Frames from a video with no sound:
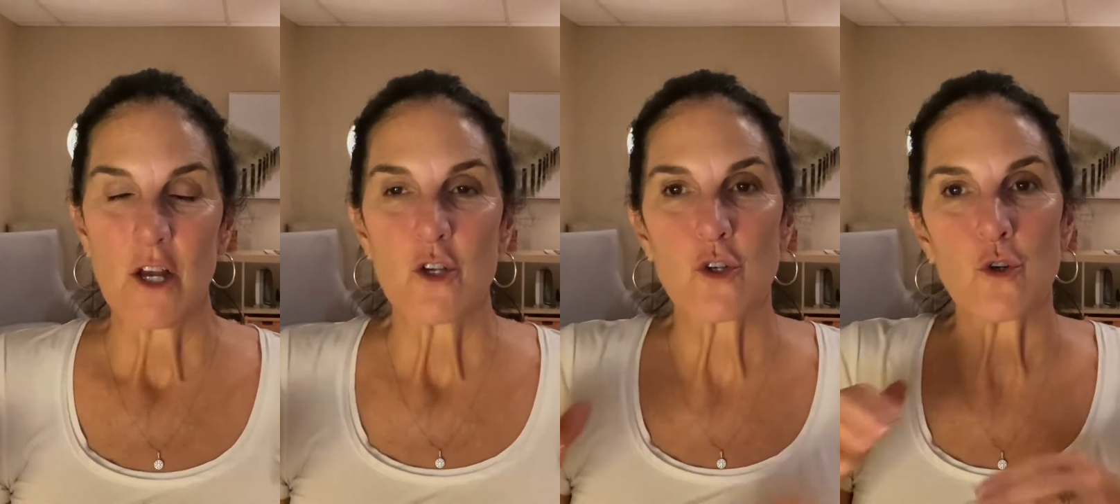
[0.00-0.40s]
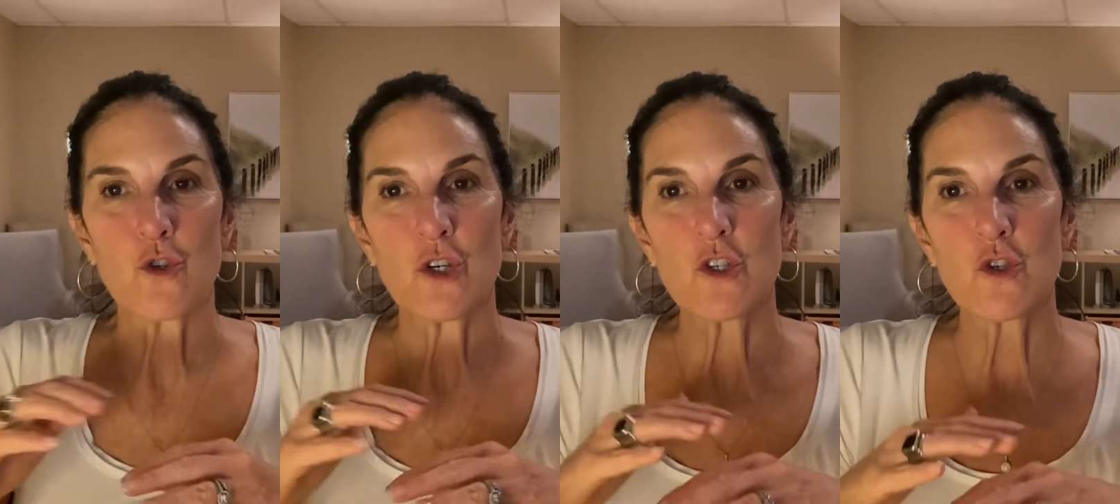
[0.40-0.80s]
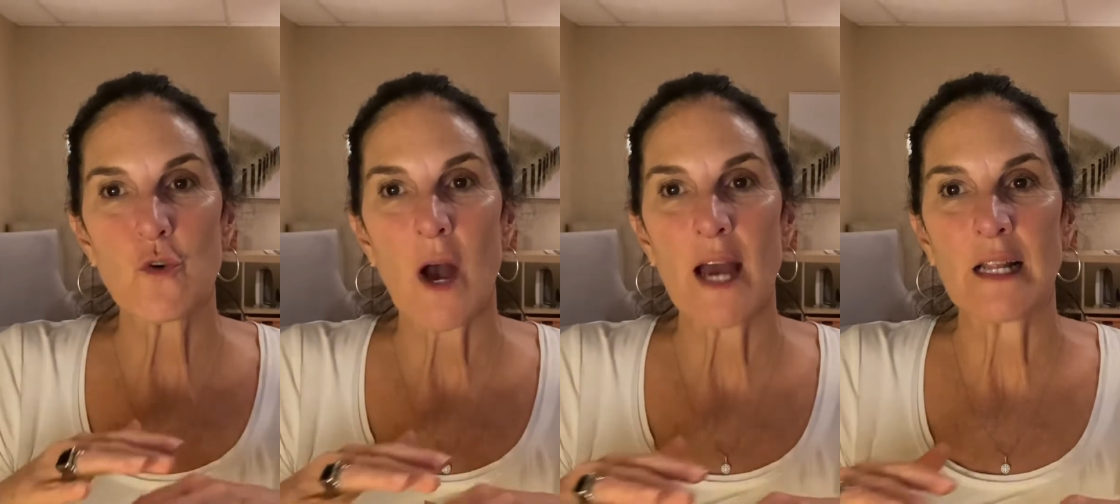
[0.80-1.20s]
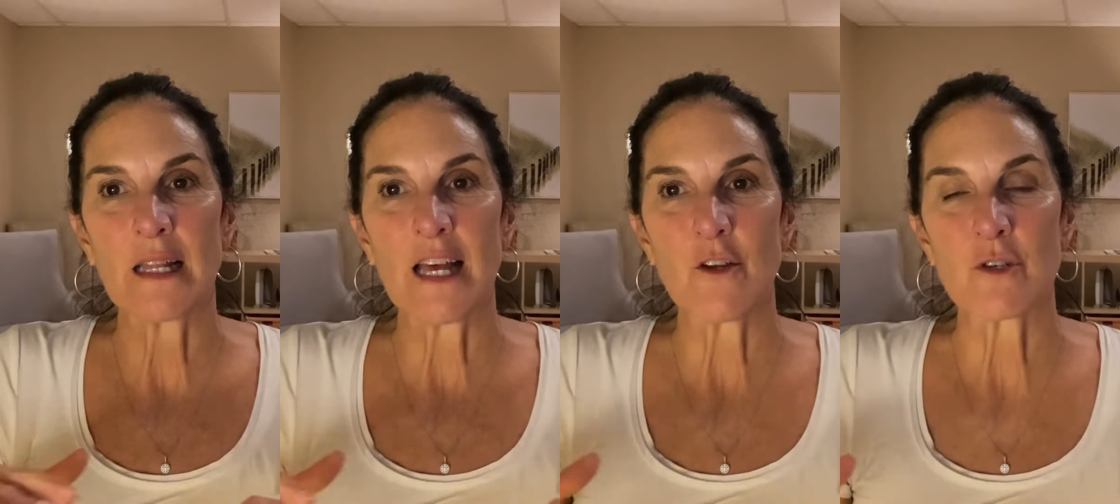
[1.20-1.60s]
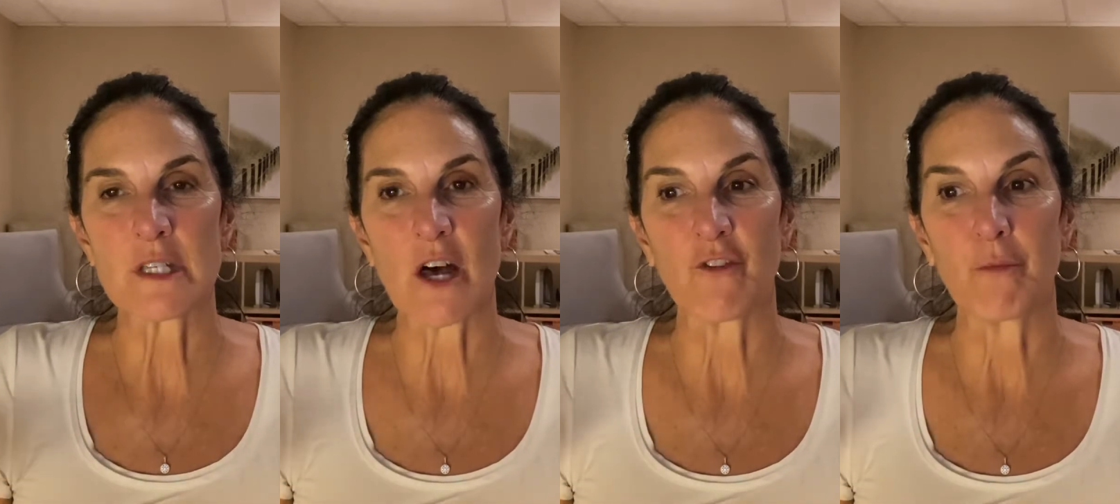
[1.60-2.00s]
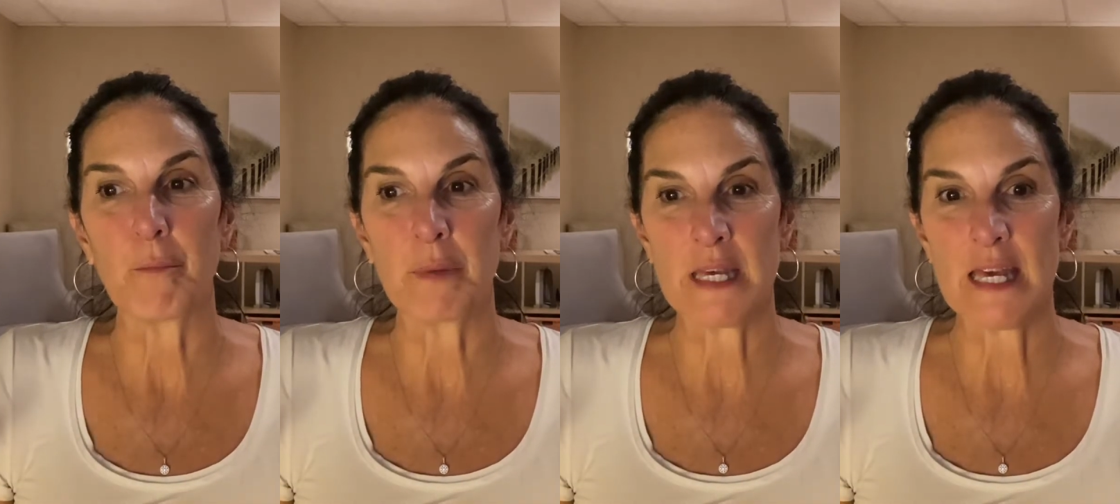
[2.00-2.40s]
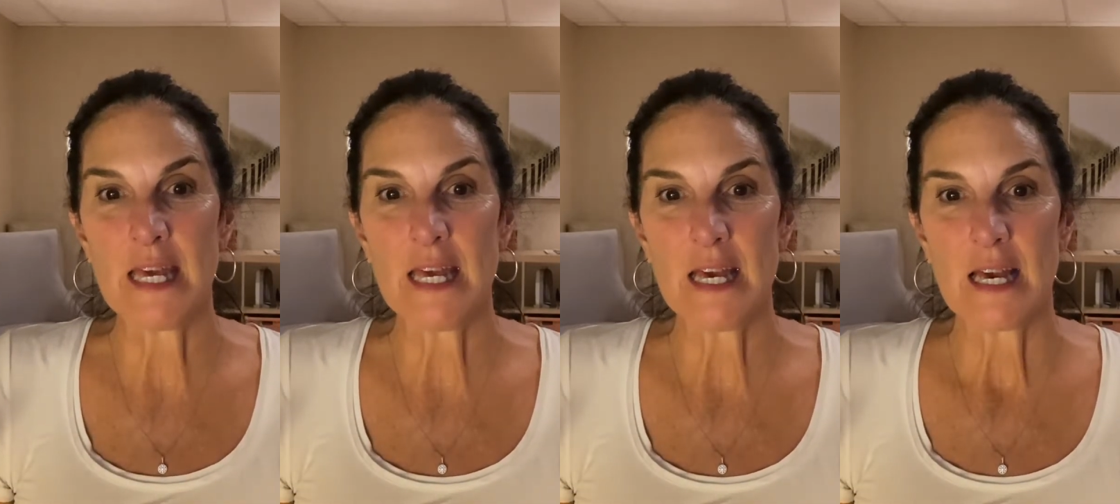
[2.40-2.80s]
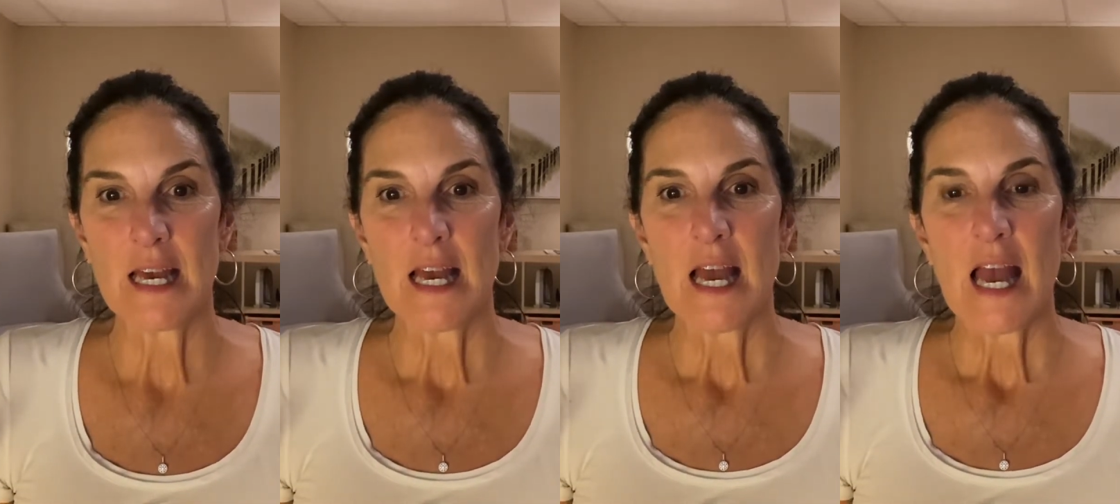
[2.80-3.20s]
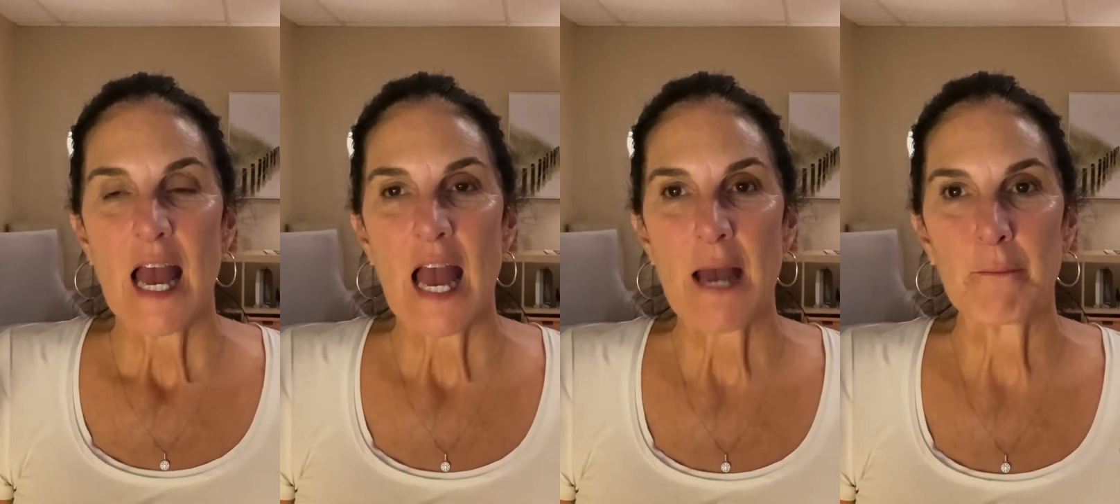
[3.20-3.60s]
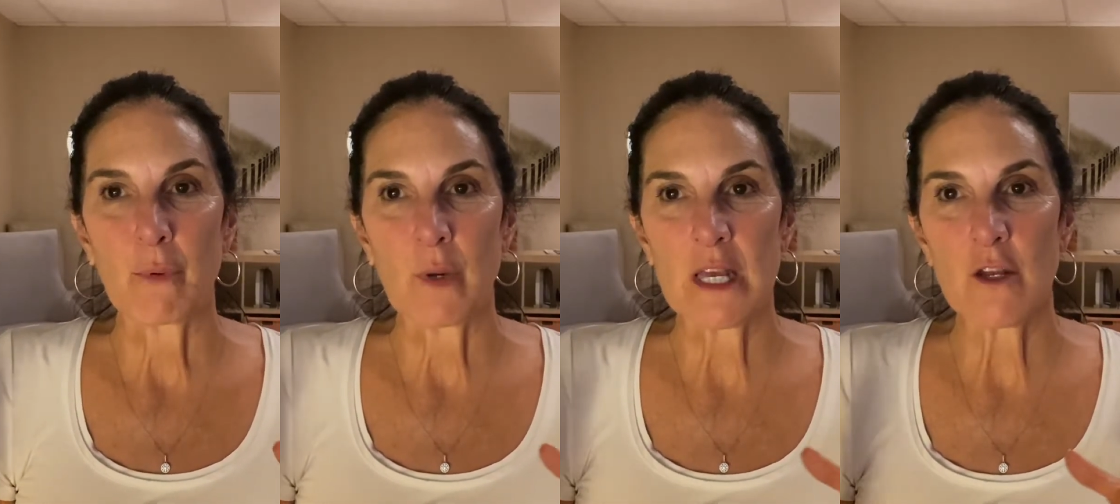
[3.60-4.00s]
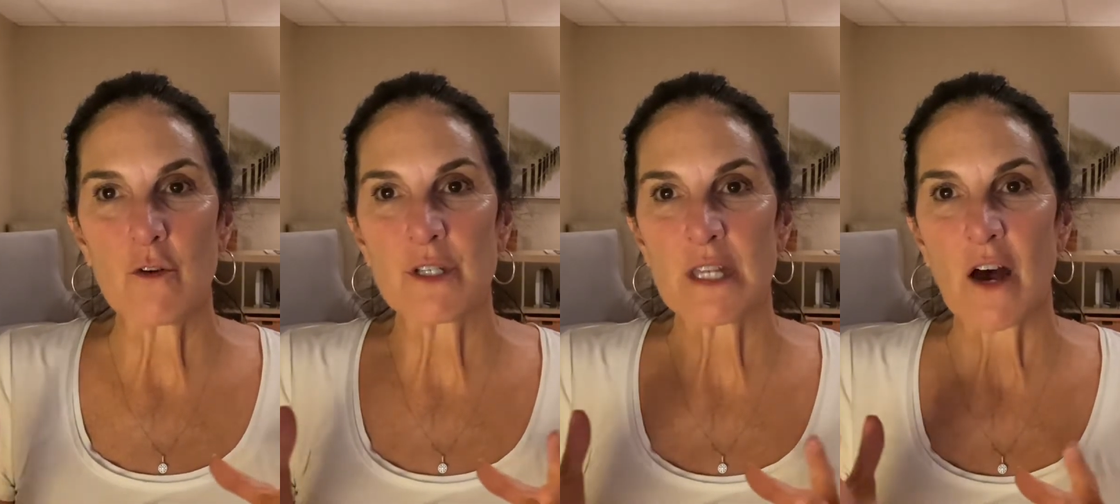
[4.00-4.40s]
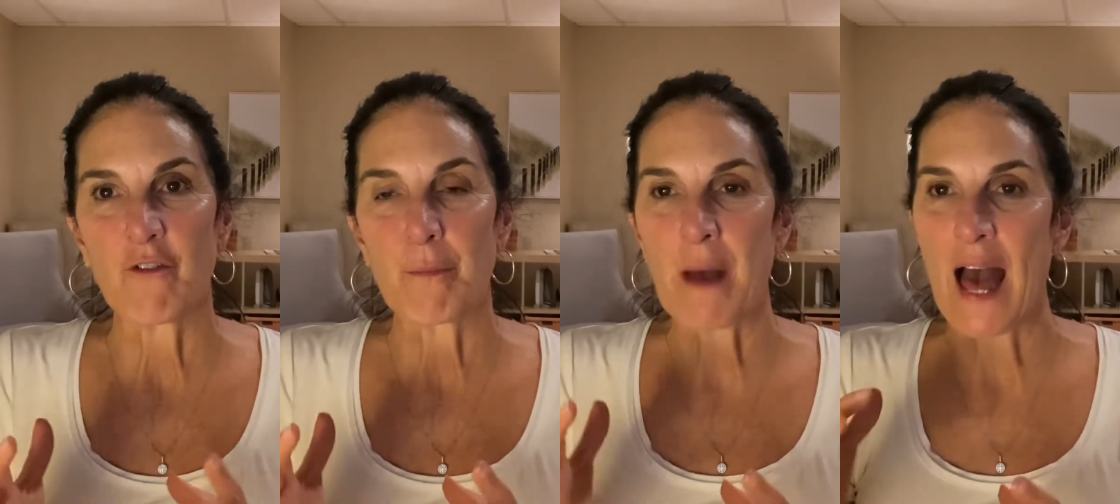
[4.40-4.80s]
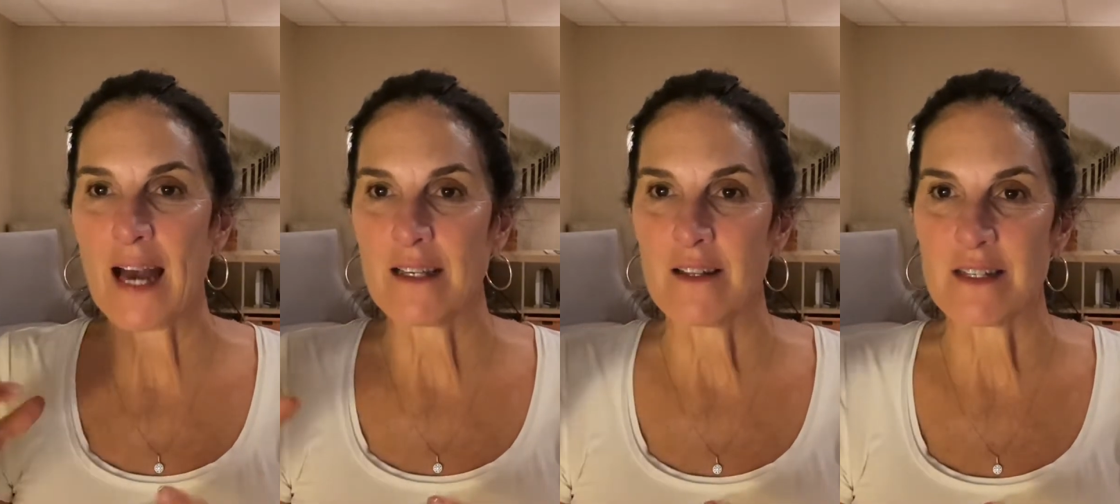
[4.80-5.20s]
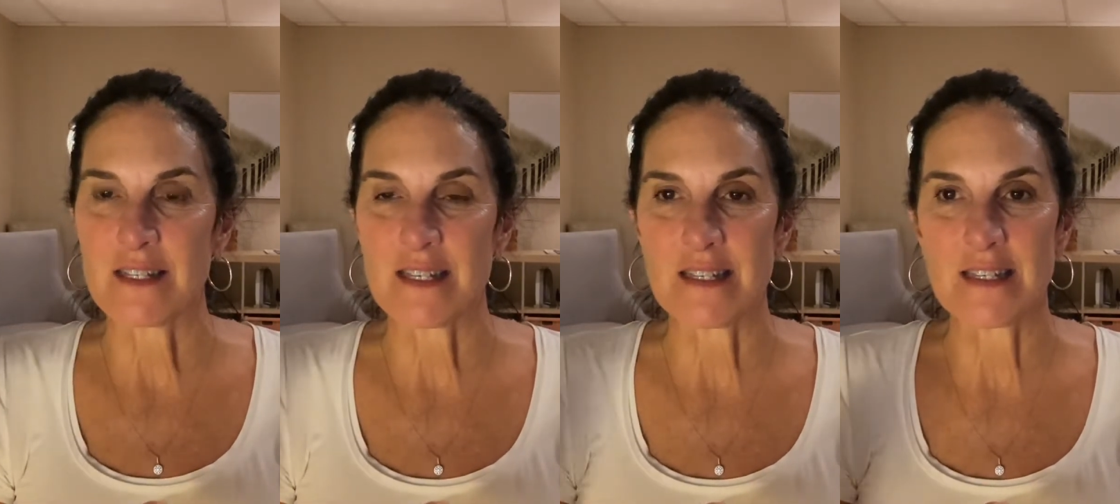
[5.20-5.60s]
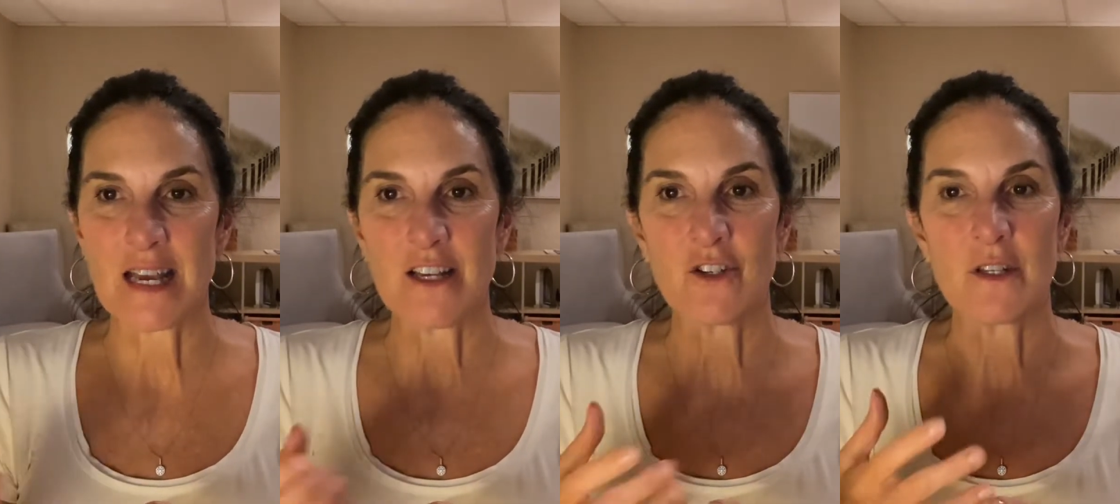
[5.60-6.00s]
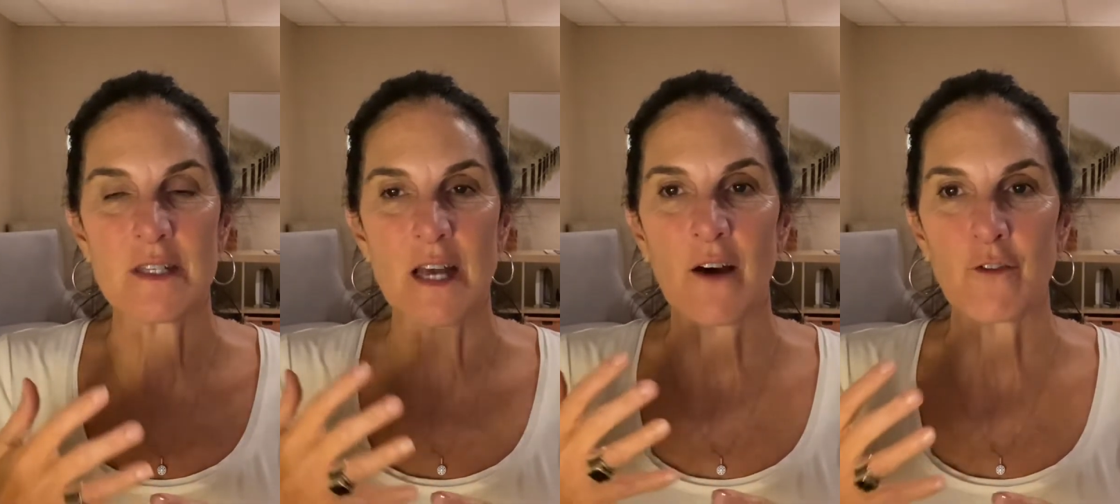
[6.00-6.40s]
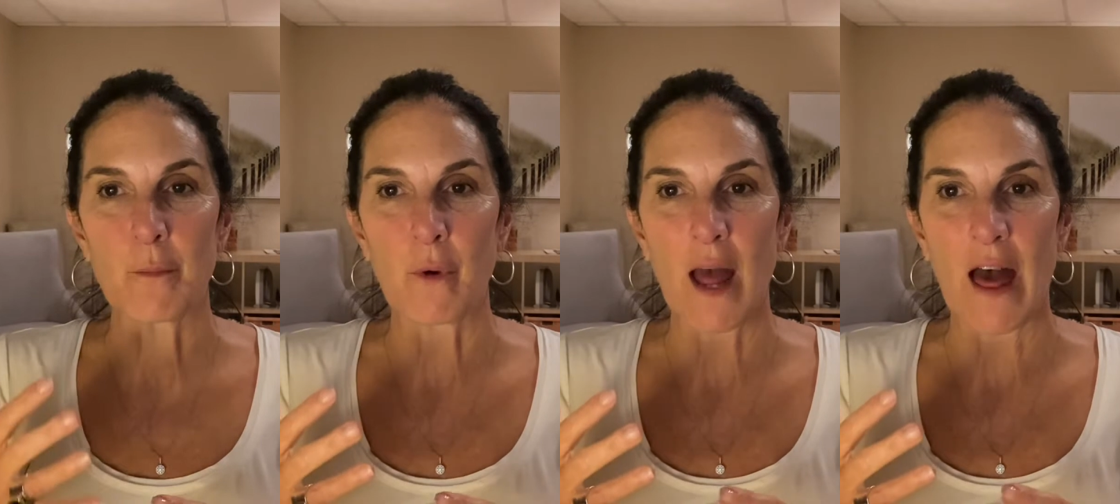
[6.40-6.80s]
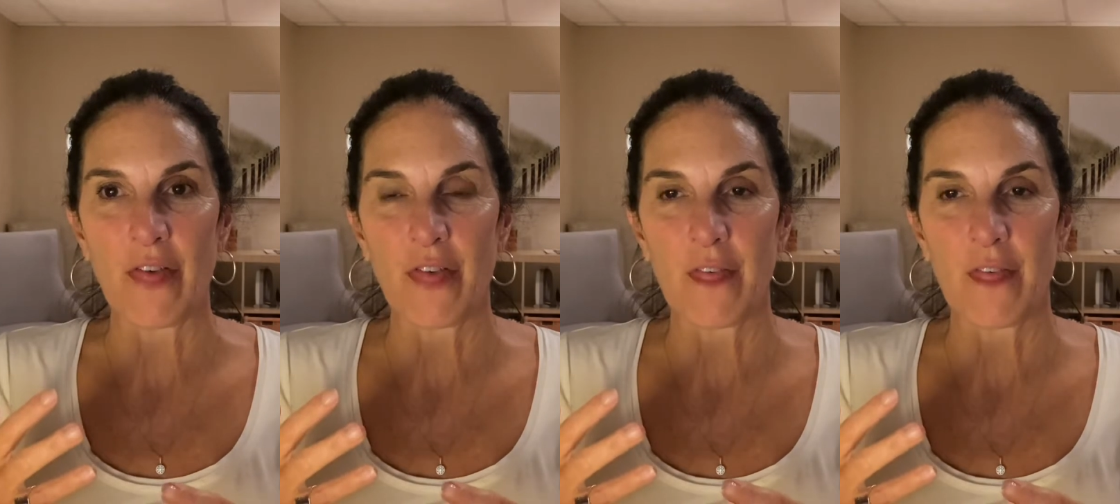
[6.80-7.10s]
So just try to let yourself be and bring yourself back to the sensations of the breath,